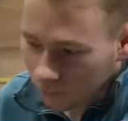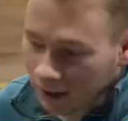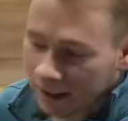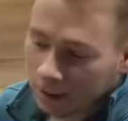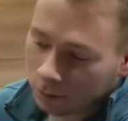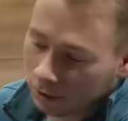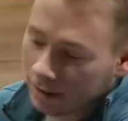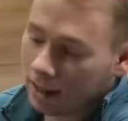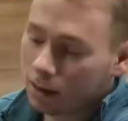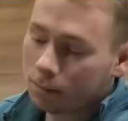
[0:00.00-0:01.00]
And I'm really
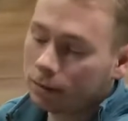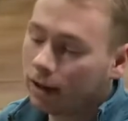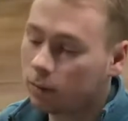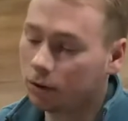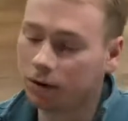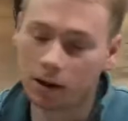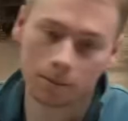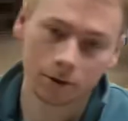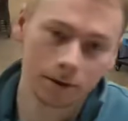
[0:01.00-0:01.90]
kind of playing with the numbers.